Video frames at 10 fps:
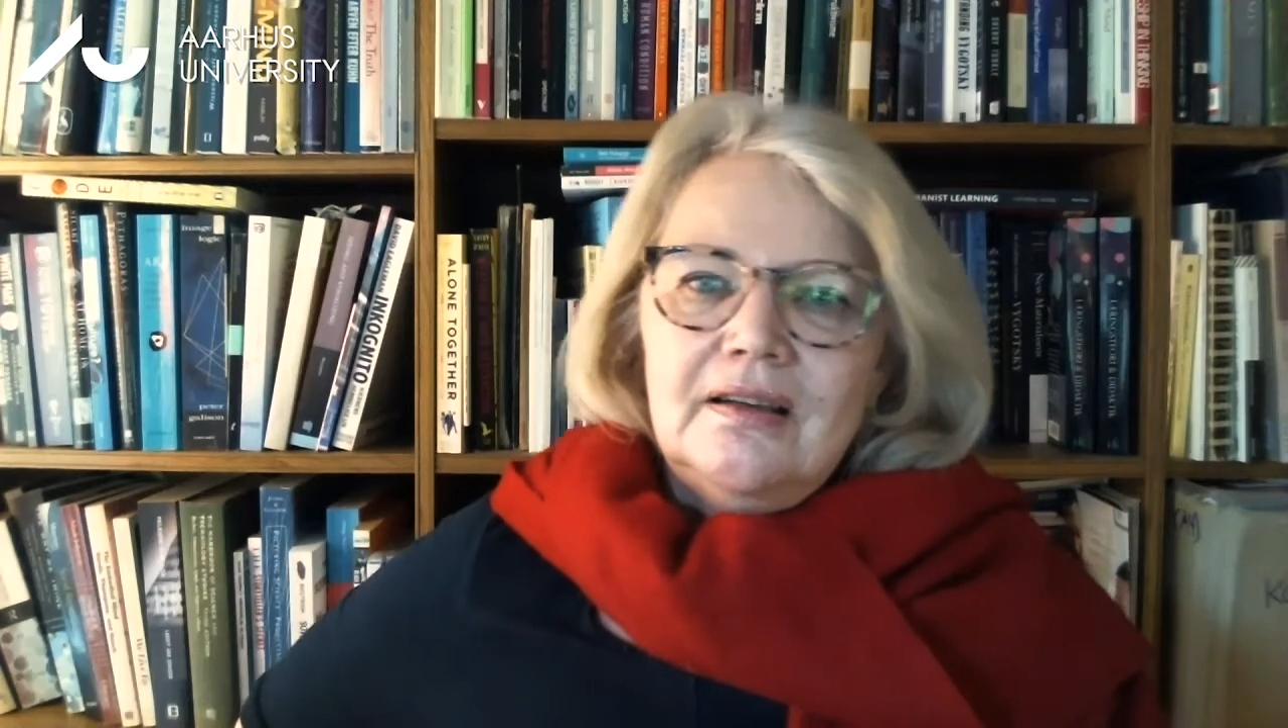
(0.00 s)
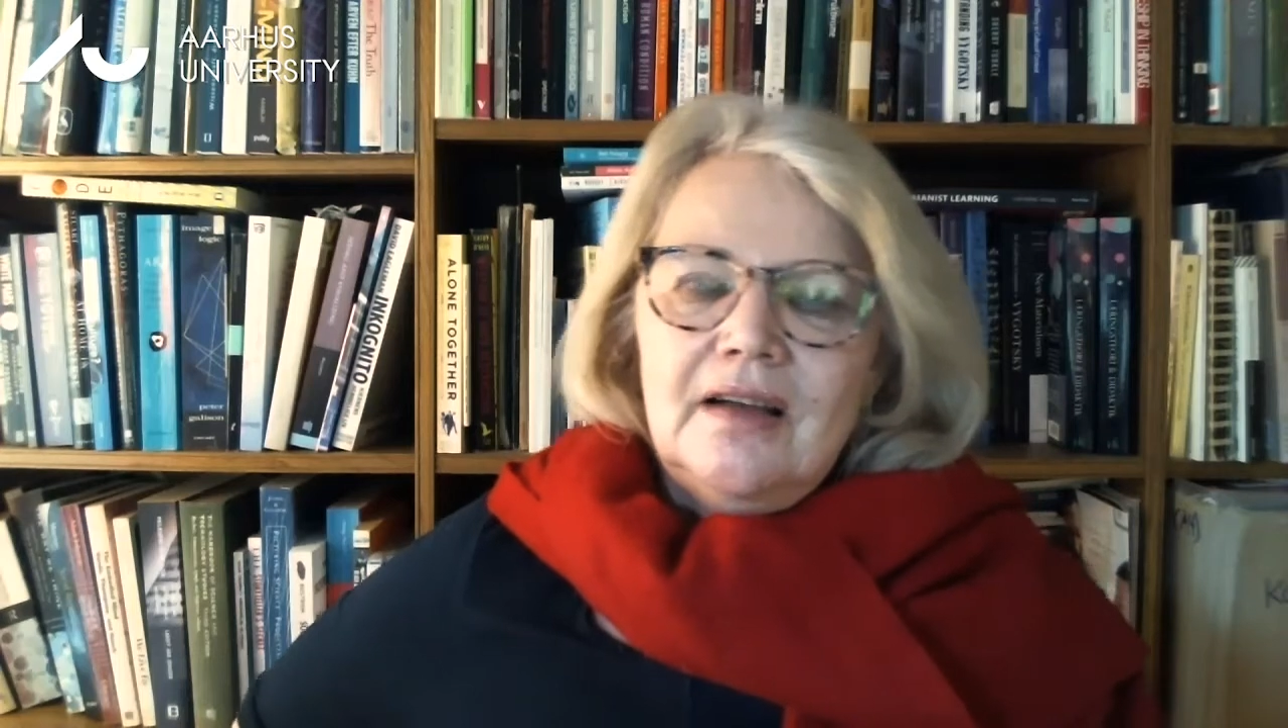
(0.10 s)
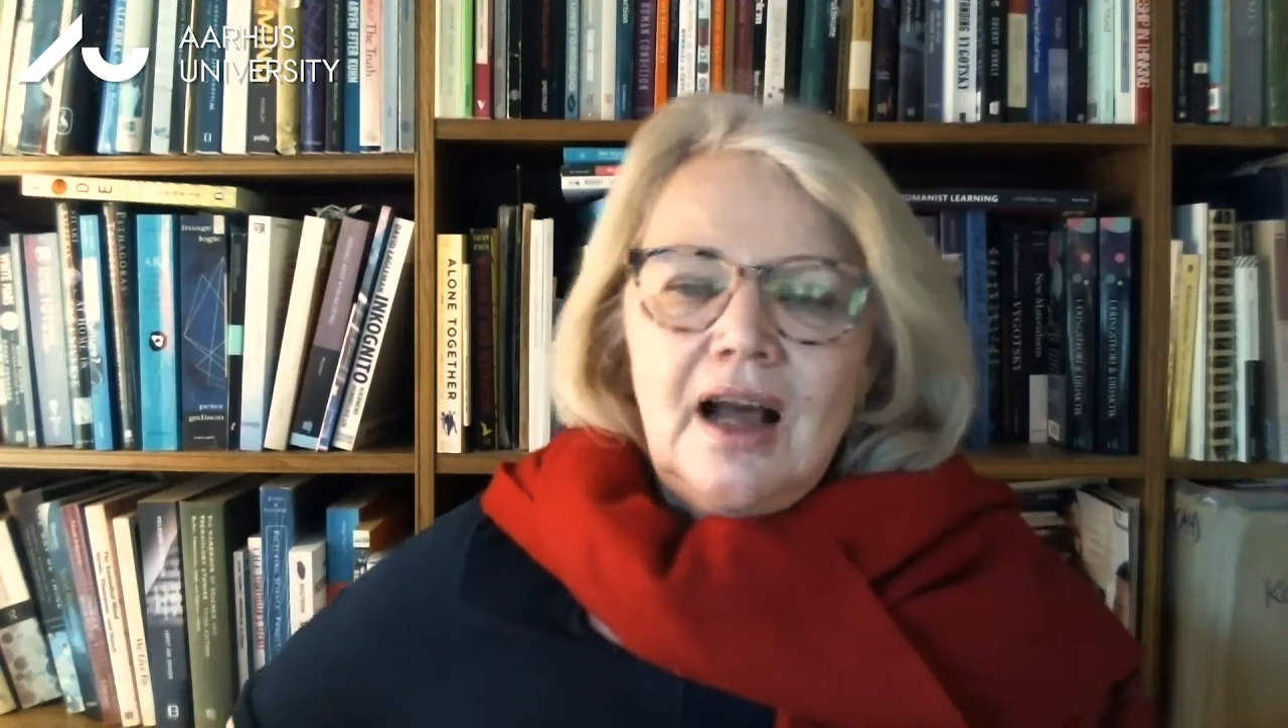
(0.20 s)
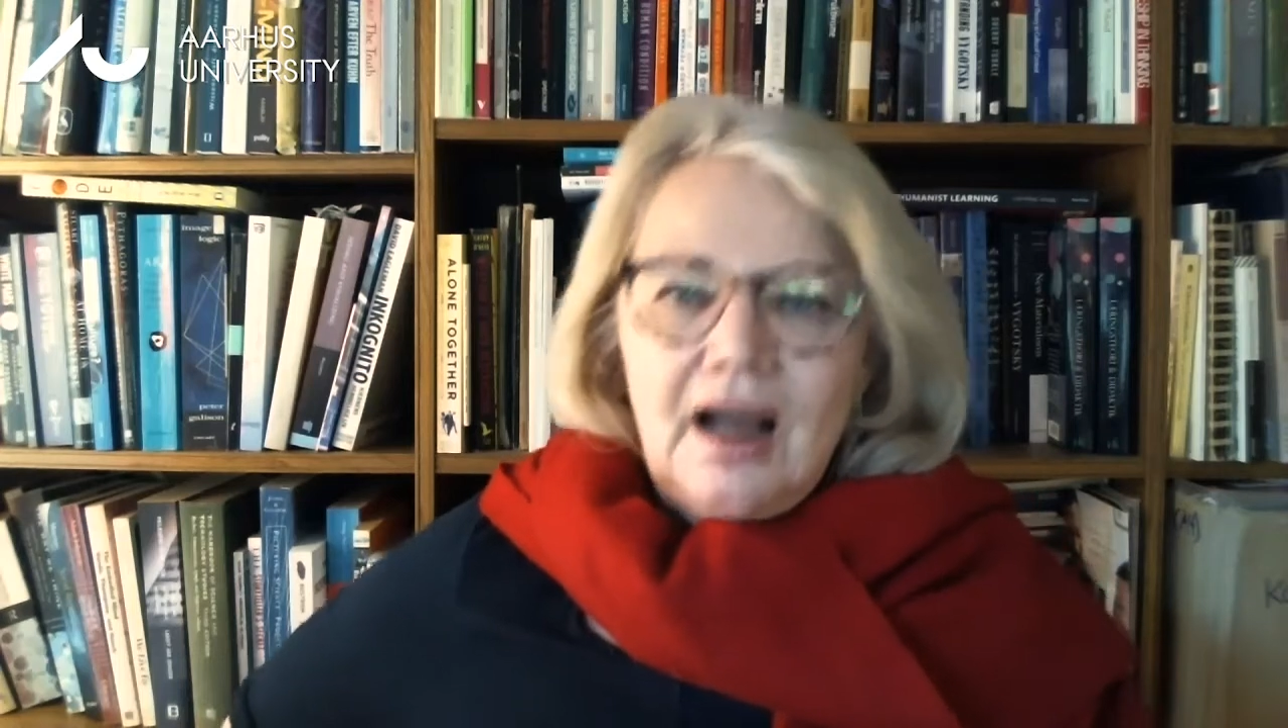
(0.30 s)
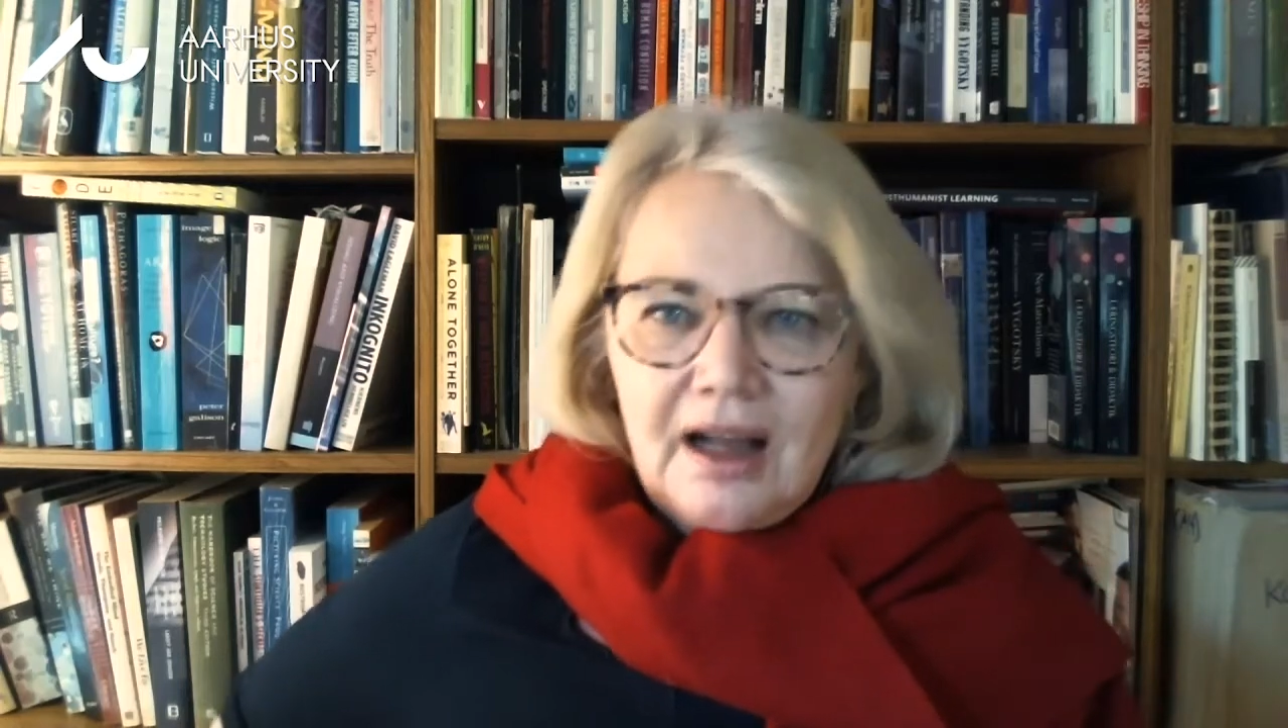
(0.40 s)

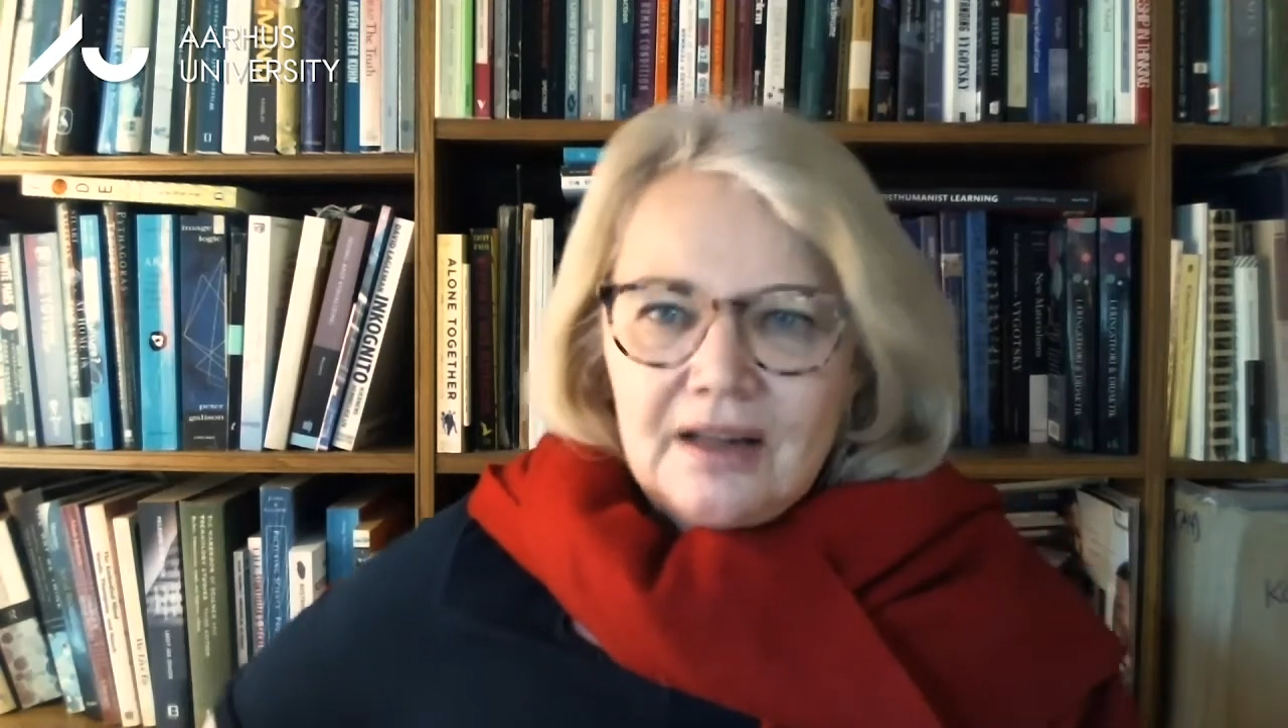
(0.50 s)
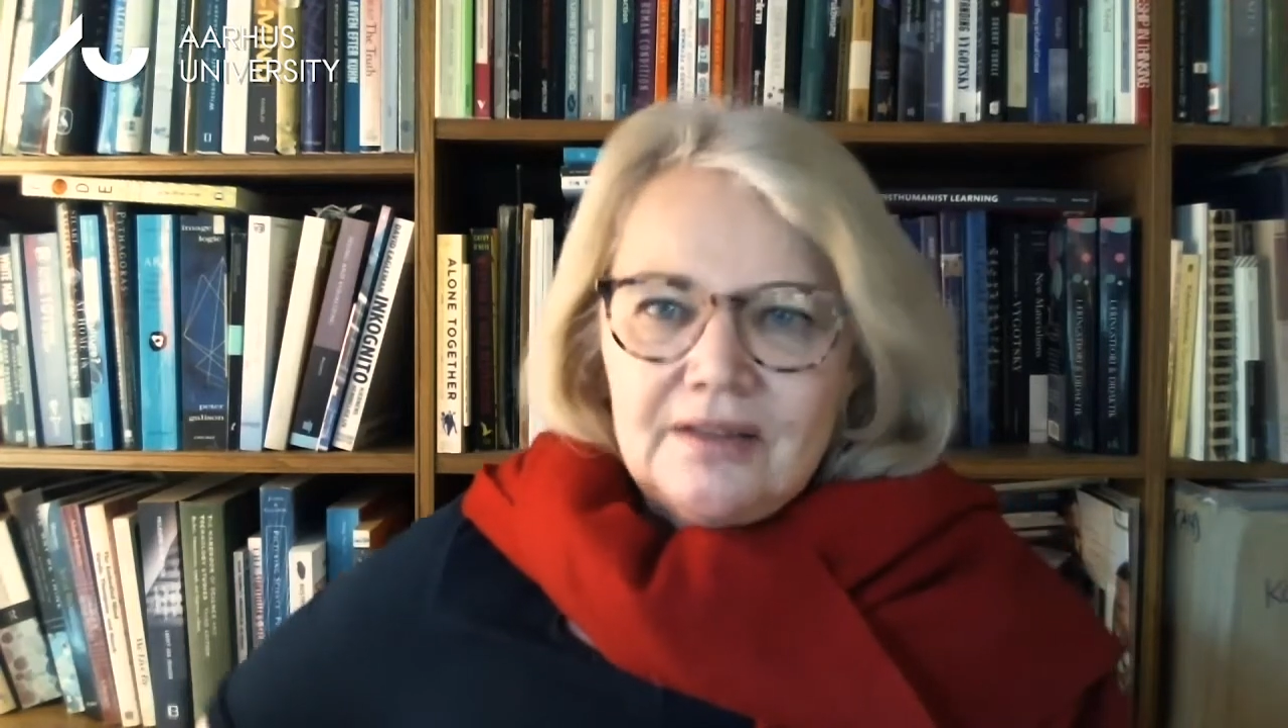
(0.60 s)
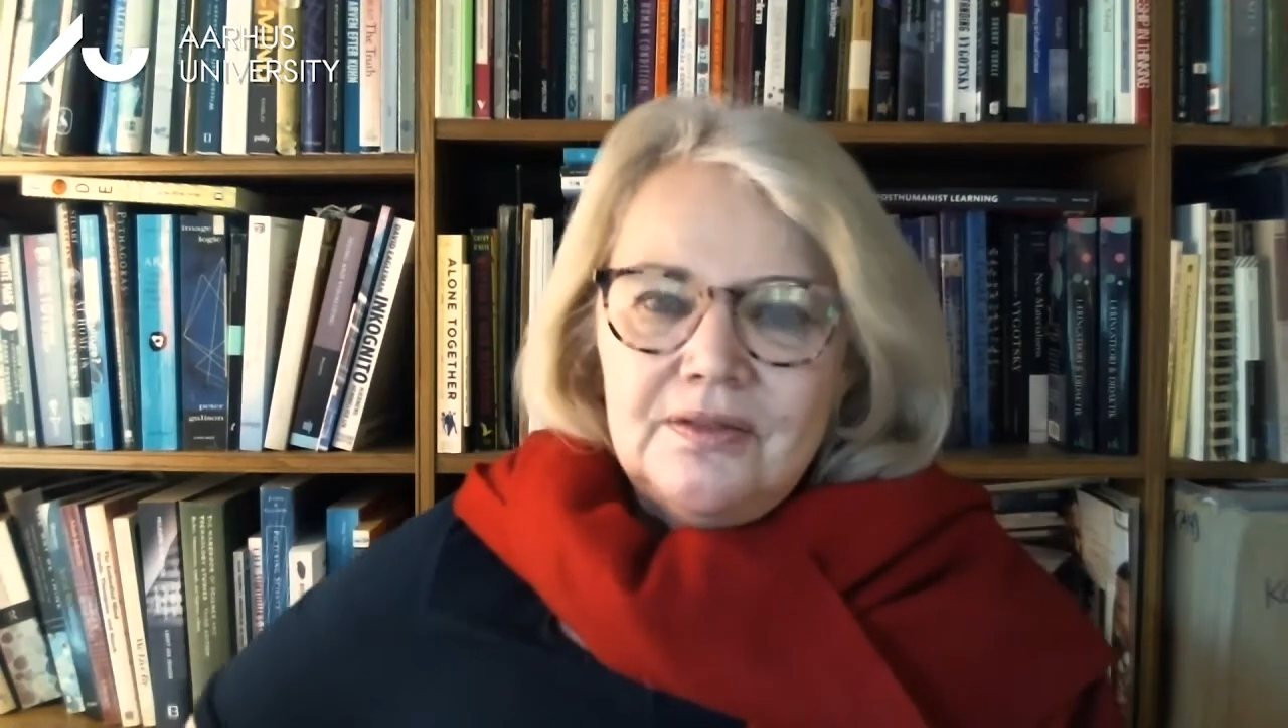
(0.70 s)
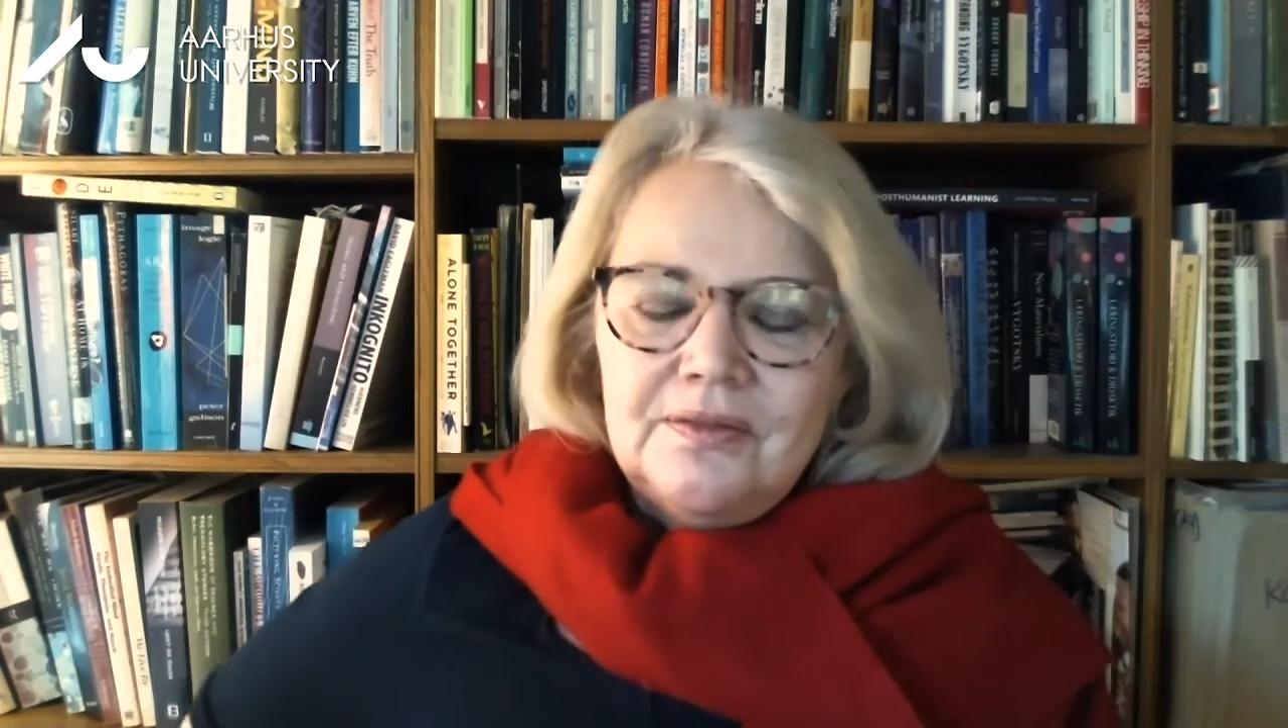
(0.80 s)
hard